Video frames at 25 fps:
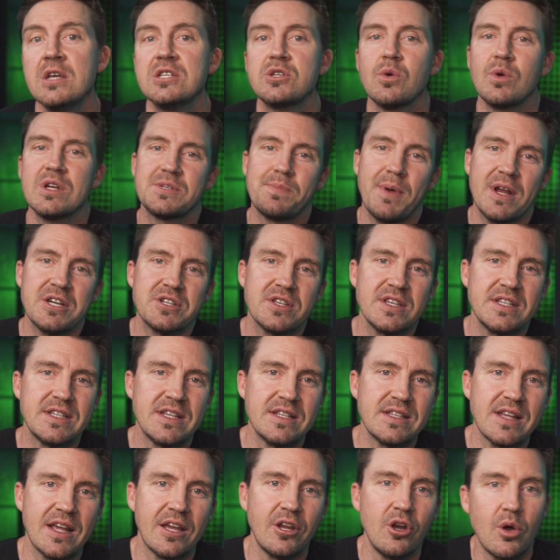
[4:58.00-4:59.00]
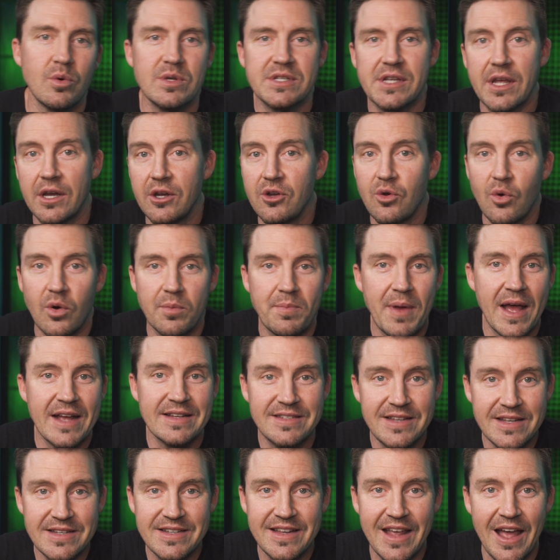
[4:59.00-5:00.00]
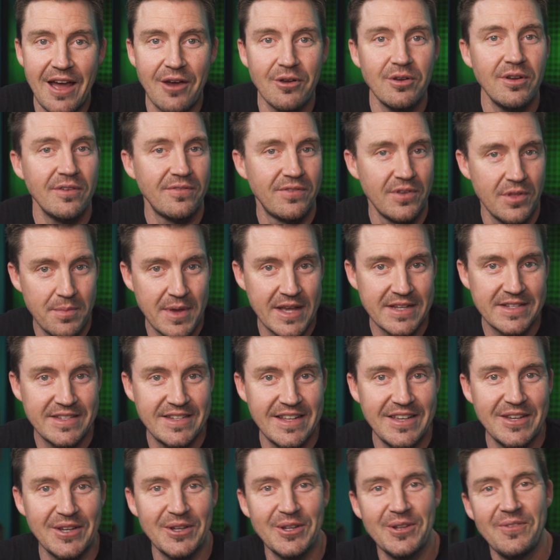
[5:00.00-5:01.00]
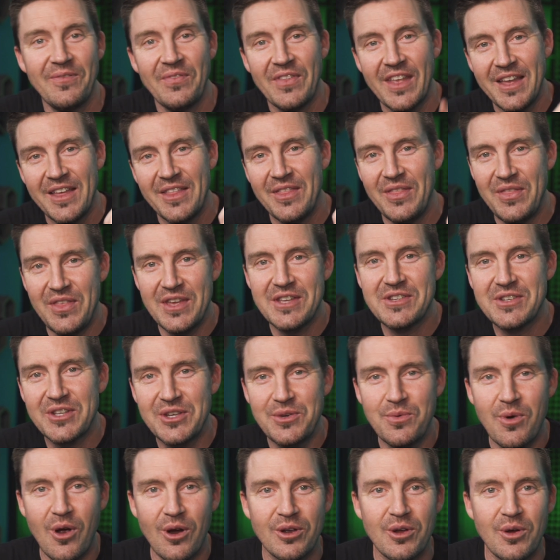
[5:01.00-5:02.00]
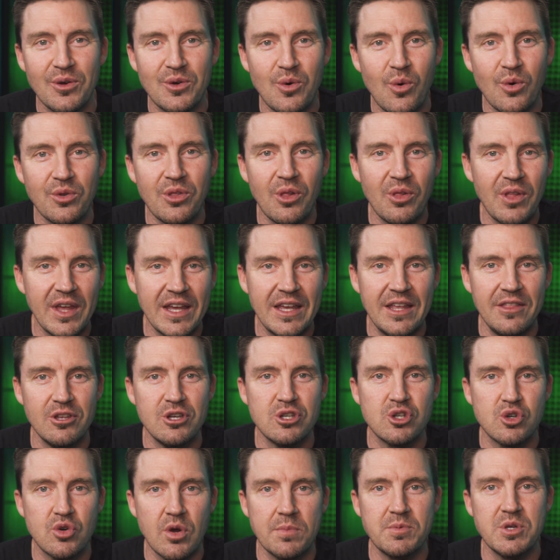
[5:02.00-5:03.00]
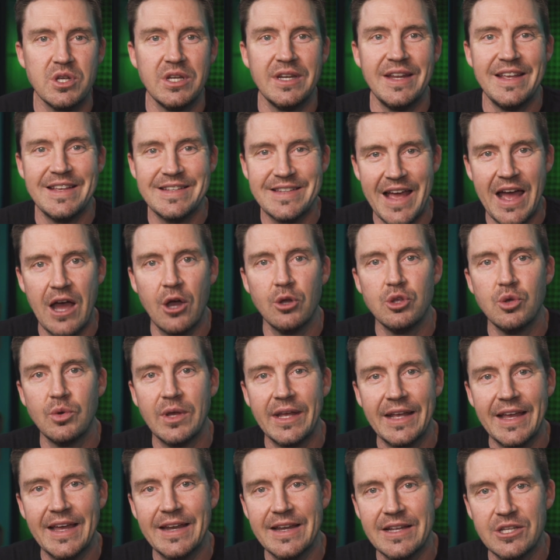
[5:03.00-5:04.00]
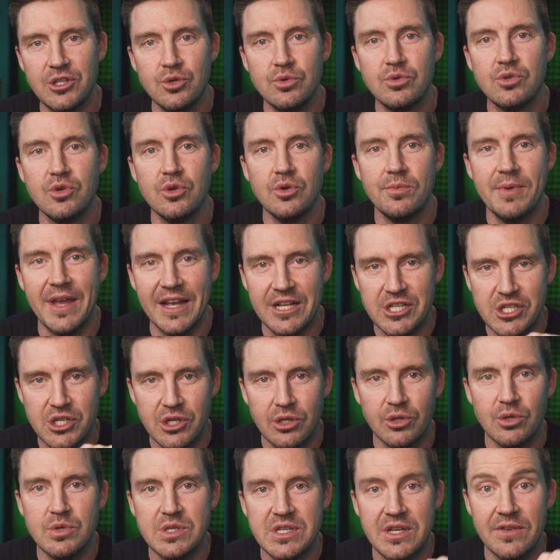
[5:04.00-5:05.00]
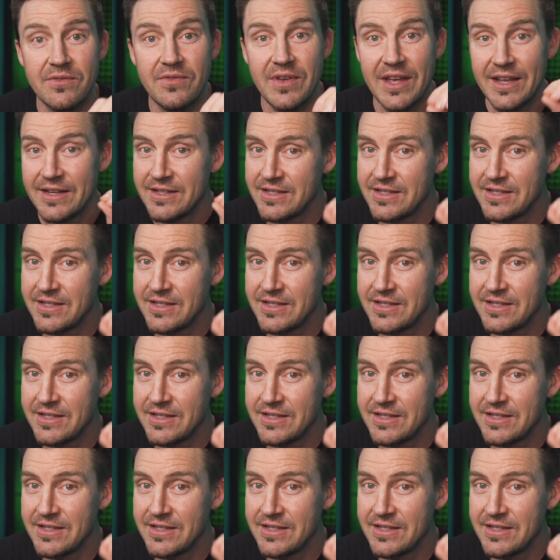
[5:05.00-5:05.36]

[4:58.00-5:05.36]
So especially since I can always get a NordPass discount for the best deal, this QR code or the link in the description is how you can get a YouTube exclusive